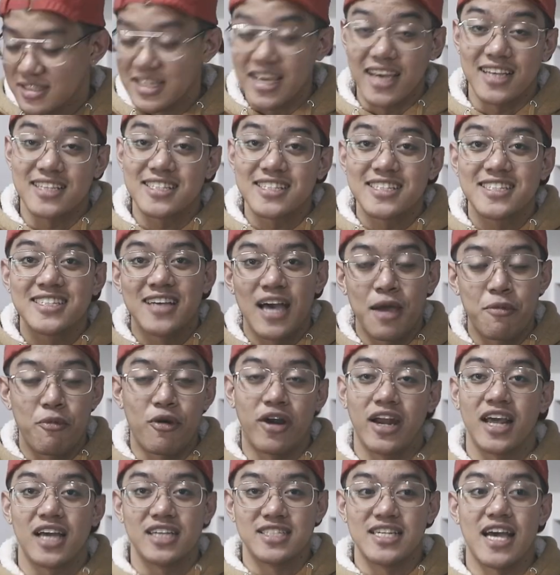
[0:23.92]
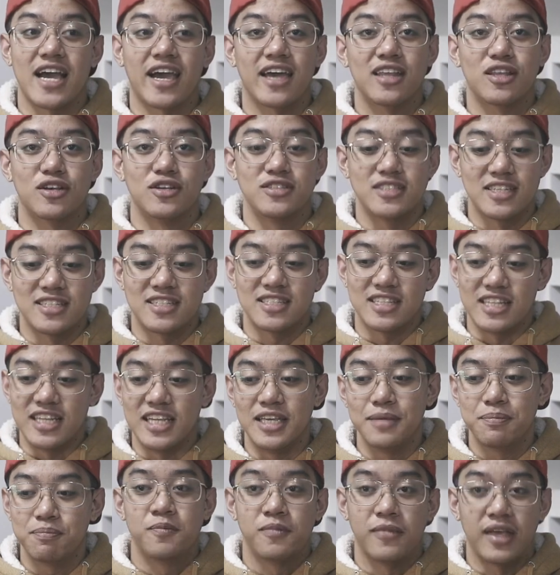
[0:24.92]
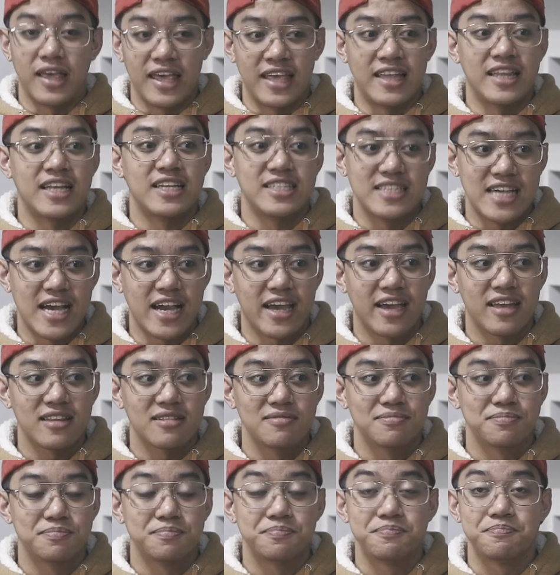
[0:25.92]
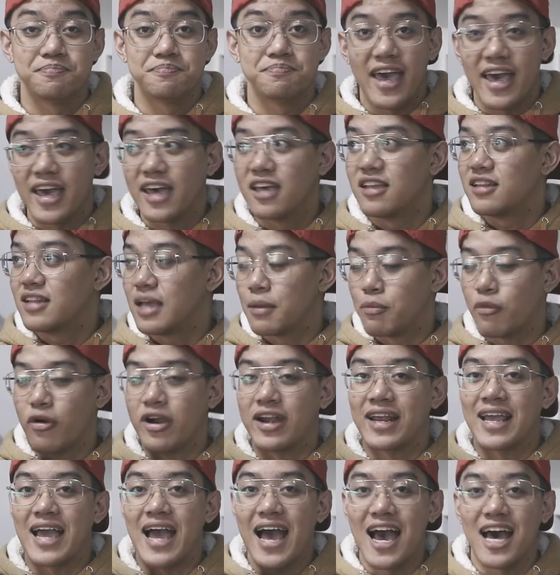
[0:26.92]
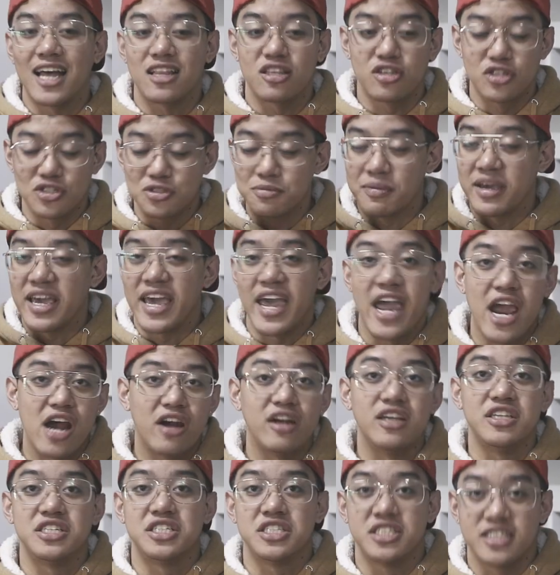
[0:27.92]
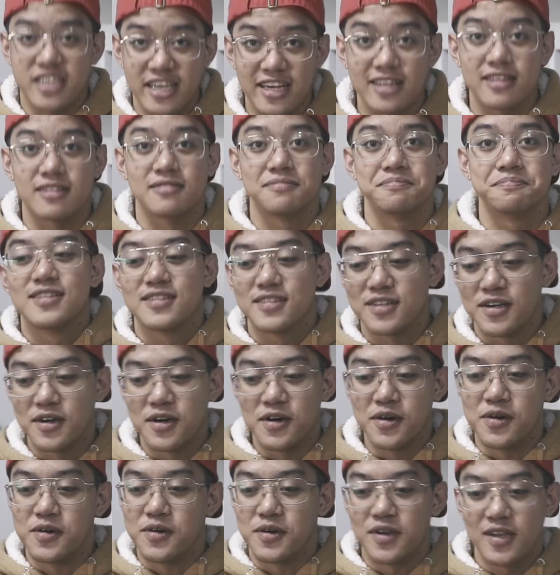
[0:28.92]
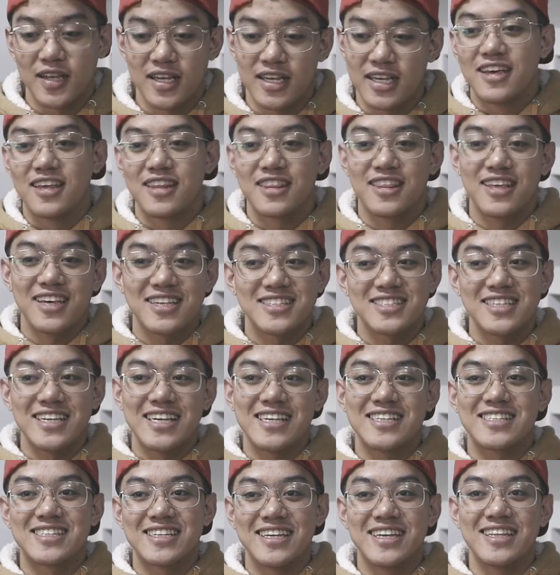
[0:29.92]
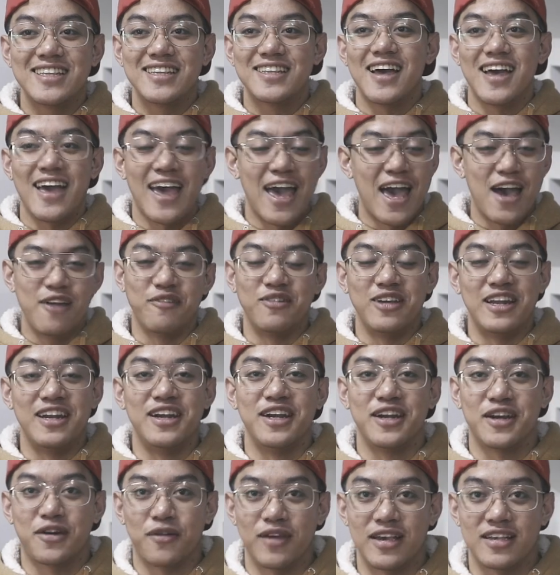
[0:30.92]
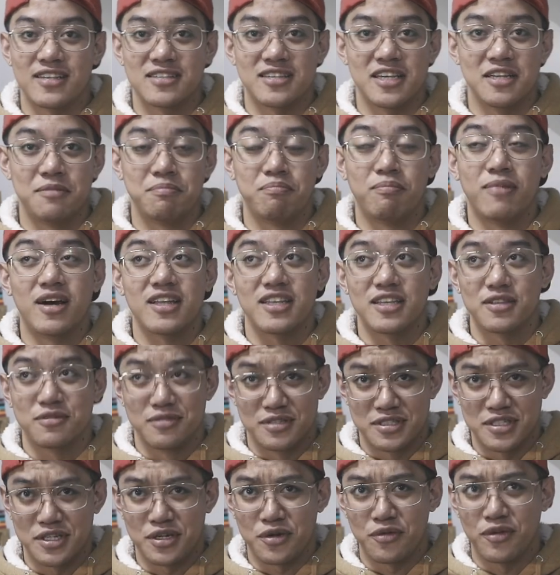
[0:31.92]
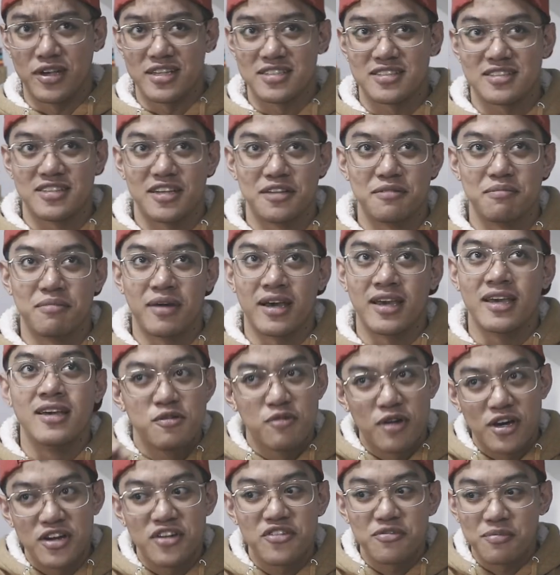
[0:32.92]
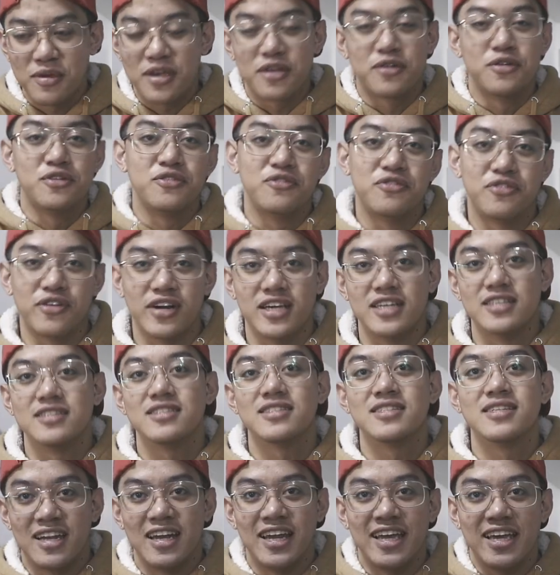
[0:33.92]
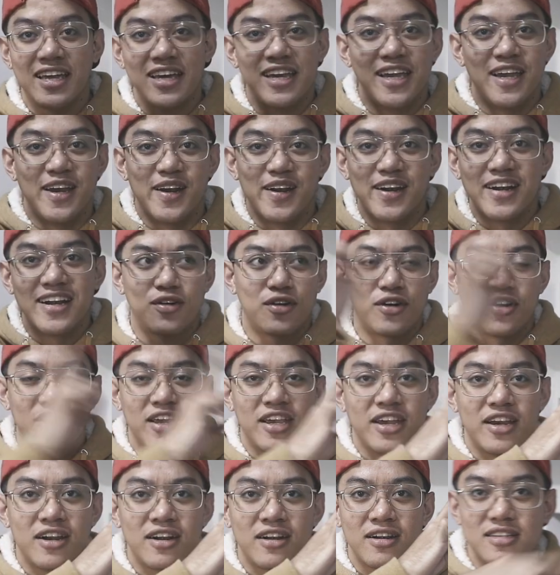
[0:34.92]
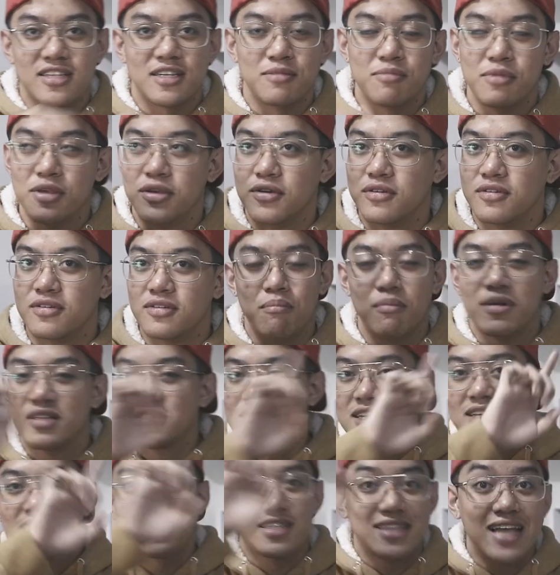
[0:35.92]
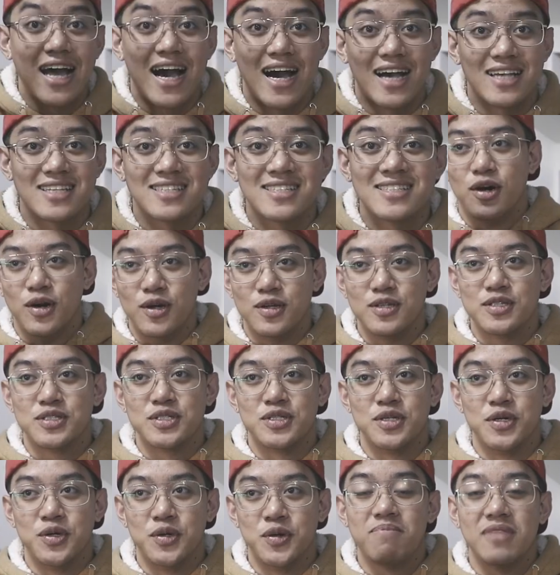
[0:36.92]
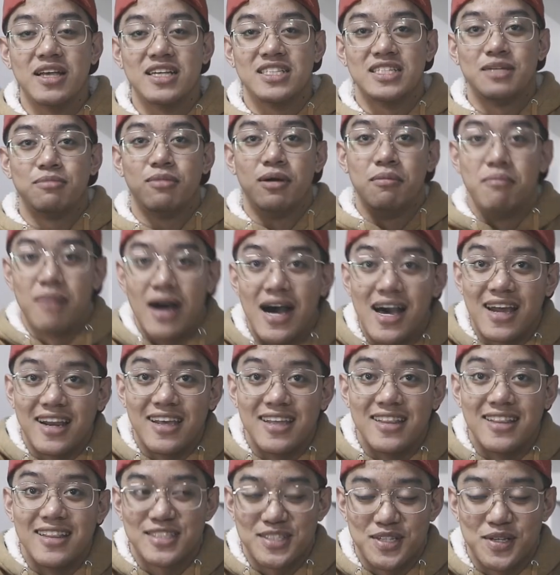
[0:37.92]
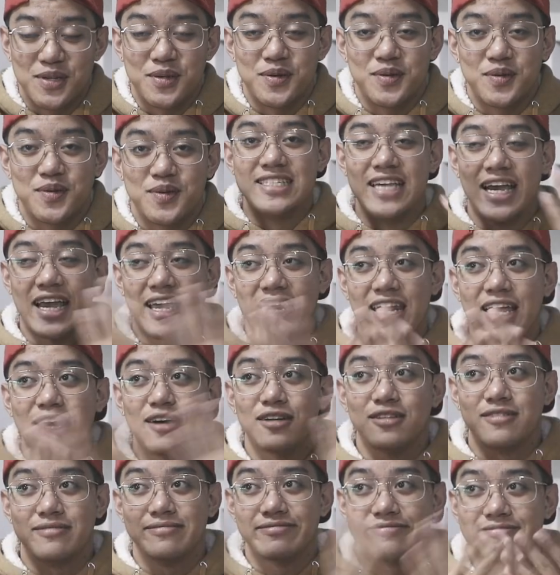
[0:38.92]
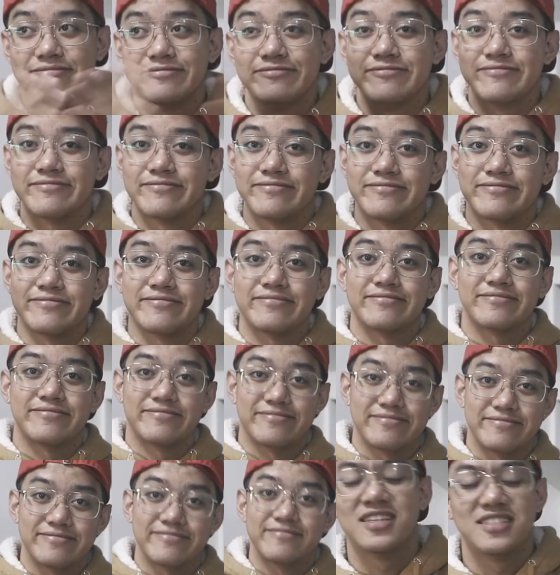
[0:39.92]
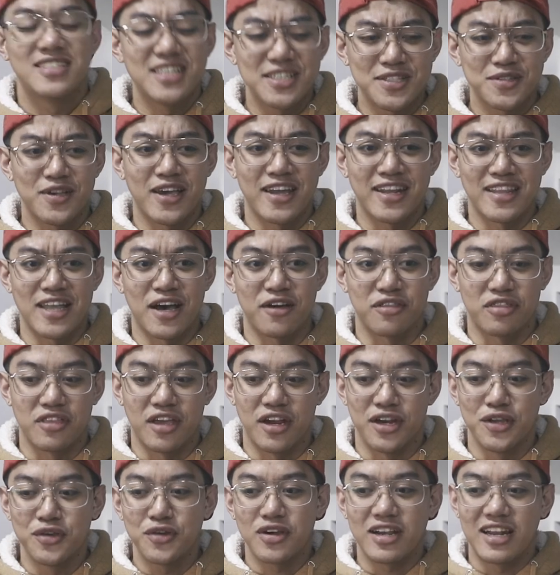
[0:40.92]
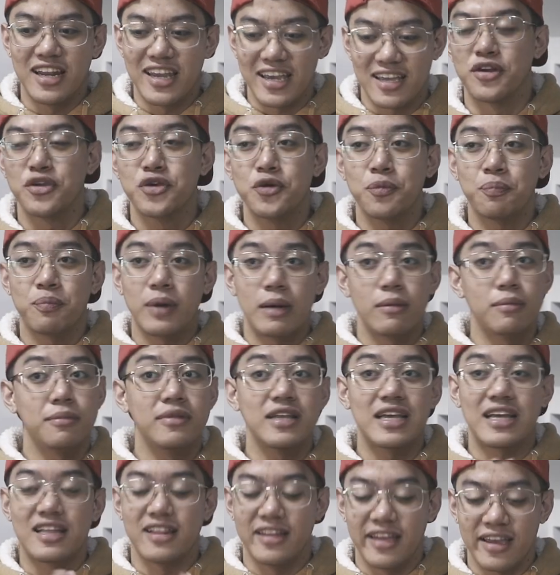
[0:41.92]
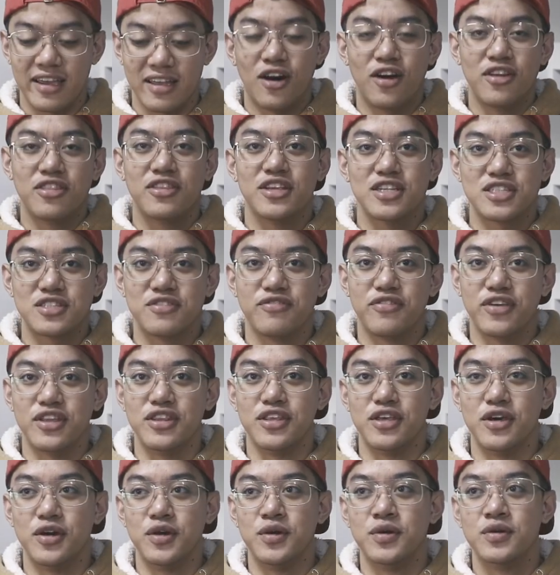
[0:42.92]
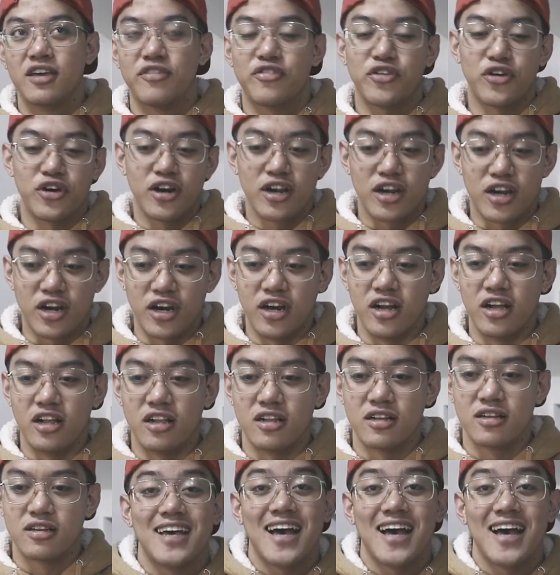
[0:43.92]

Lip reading: Yes, I'm wearing a jacket because I sleep in a jacket, and I'm wearing a hat because my hair is. So this isn't heavily requested, but it was requested by one of my good friends. Link here or here. San ba yung? Basta sa taas, also nasa baba rin. So check it out. Just to get it out there, you probably click on this video. If you're a girl,